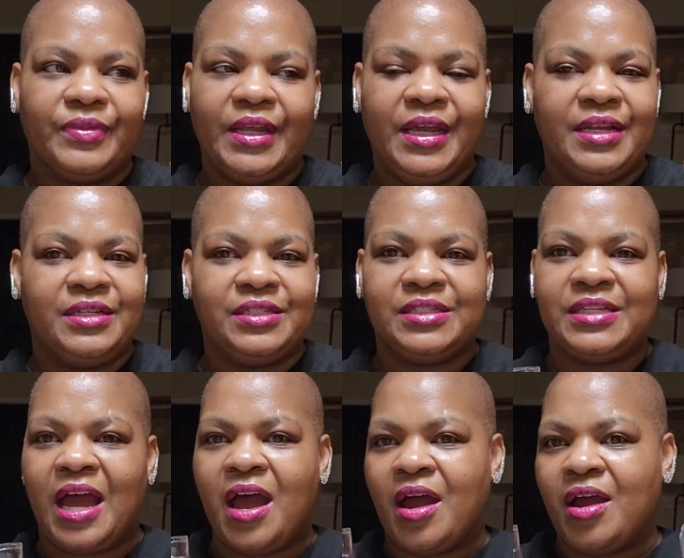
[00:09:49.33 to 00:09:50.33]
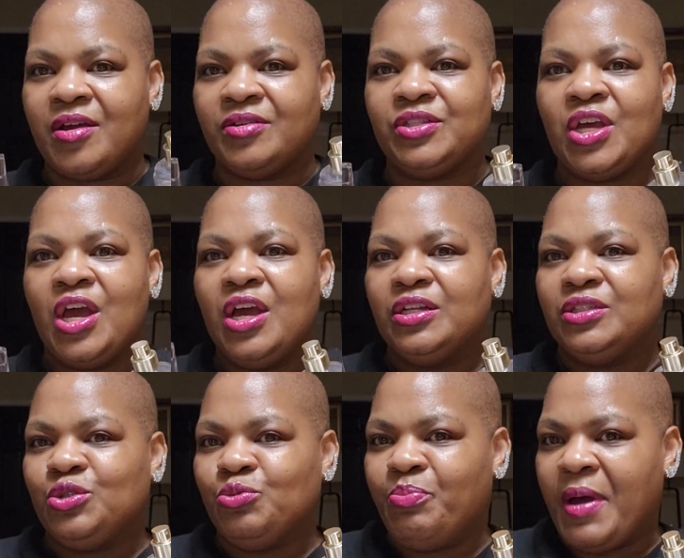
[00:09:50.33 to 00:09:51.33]
In the Stars
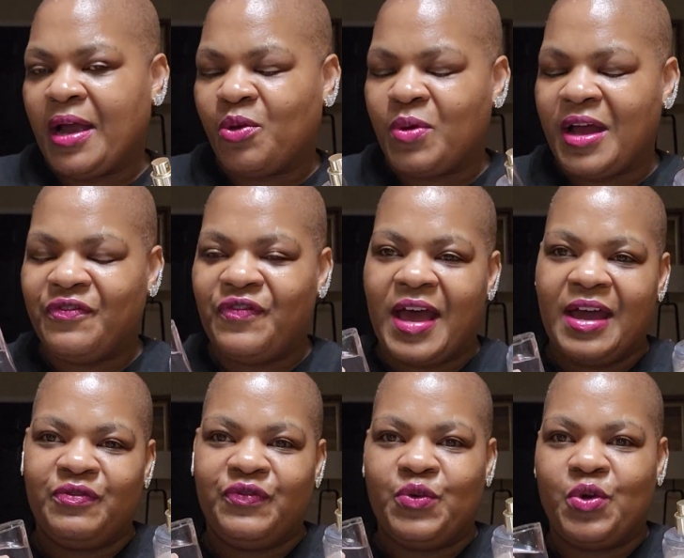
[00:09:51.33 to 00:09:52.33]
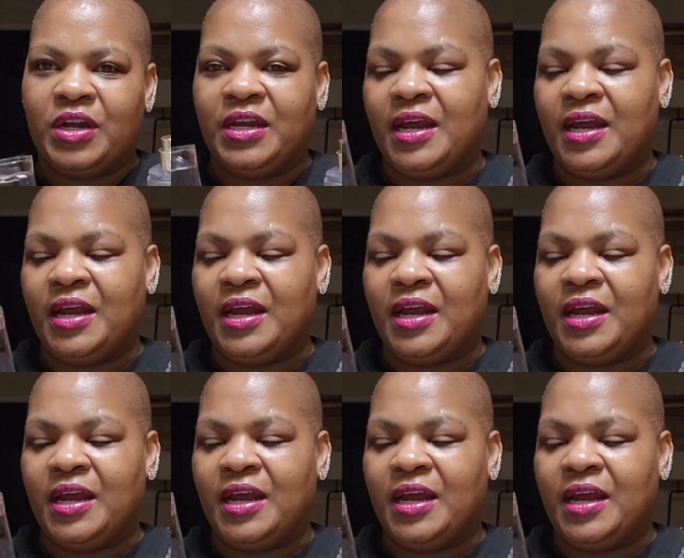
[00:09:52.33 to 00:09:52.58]
to Baccarat 540.